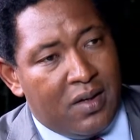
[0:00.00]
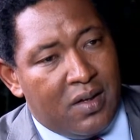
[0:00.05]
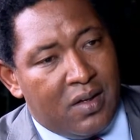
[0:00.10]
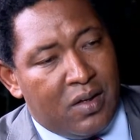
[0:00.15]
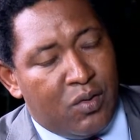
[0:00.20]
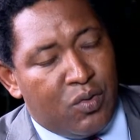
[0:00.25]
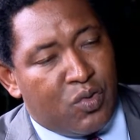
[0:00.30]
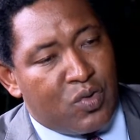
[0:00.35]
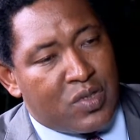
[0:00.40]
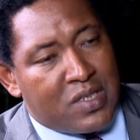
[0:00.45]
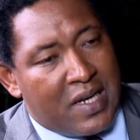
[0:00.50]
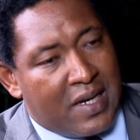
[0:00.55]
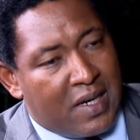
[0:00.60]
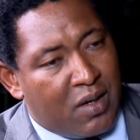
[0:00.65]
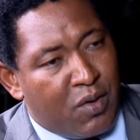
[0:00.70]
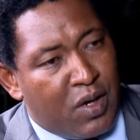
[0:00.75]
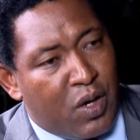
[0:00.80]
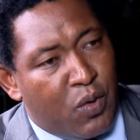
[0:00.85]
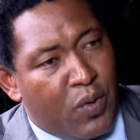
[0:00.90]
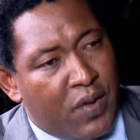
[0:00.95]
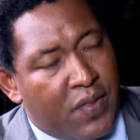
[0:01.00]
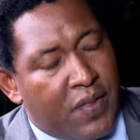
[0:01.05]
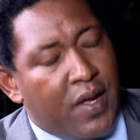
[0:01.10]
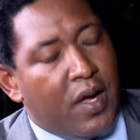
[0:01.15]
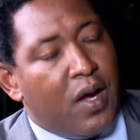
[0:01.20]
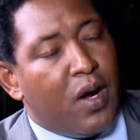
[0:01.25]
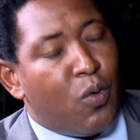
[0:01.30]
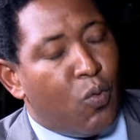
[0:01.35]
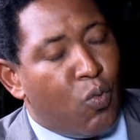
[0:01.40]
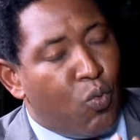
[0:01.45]
It was done away with.
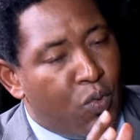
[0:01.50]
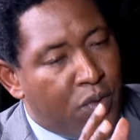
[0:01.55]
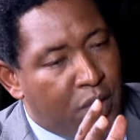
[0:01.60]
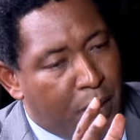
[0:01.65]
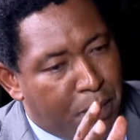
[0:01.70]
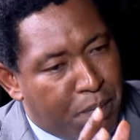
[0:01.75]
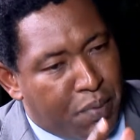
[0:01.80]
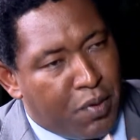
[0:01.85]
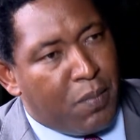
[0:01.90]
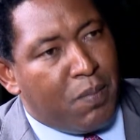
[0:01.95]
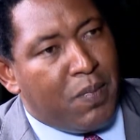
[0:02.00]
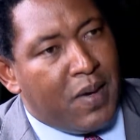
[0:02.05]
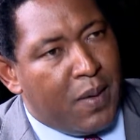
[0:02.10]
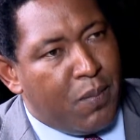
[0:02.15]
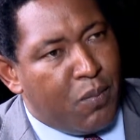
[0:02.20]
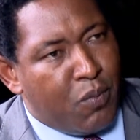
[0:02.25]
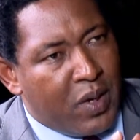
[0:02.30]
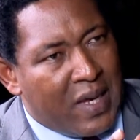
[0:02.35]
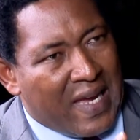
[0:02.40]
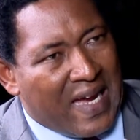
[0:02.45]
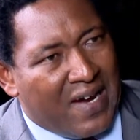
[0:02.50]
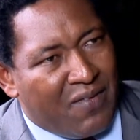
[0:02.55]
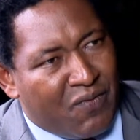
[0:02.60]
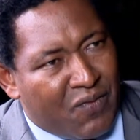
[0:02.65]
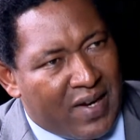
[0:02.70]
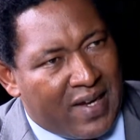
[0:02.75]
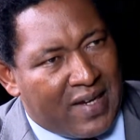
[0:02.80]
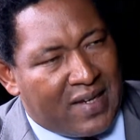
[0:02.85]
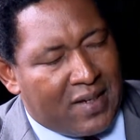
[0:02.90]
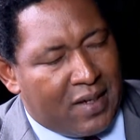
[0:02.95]
The problem we have
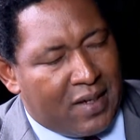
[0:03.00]
right now.